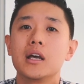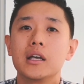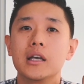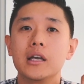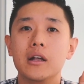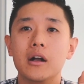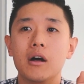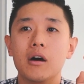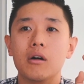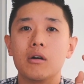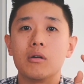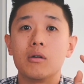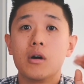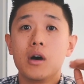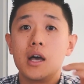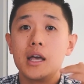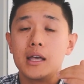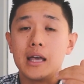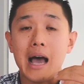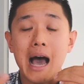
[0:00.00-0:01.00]
You know,
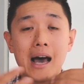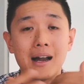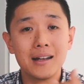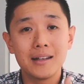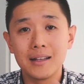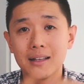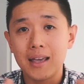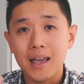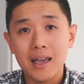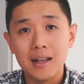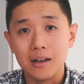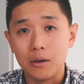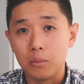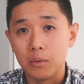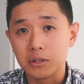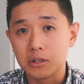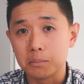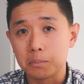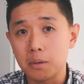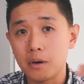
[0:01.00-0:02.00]
out of the gate it
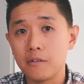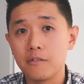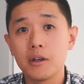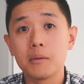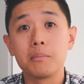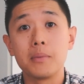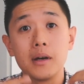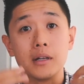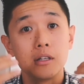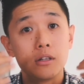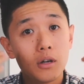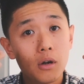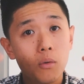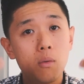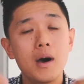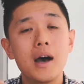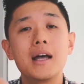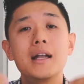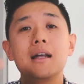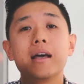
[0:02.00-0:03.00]
wasn't perfect, but you know
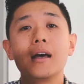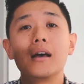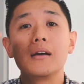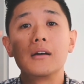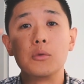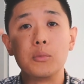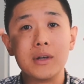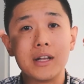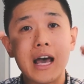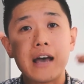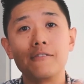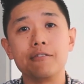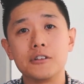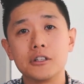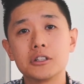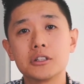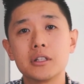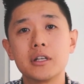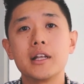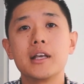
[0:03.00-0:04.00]
what, with
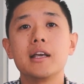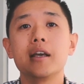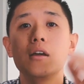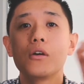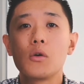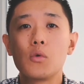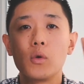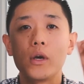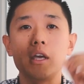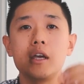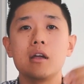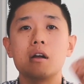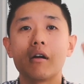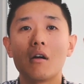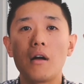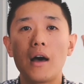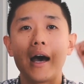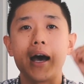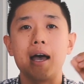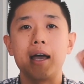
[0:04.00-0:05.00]
adversity,
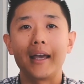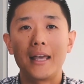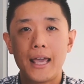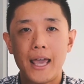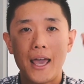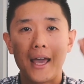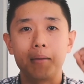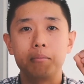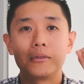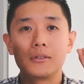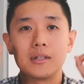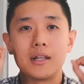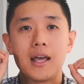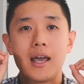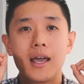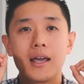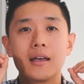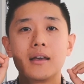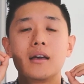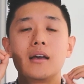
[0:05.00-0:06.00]
here I am
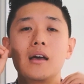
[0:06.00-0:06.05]
today,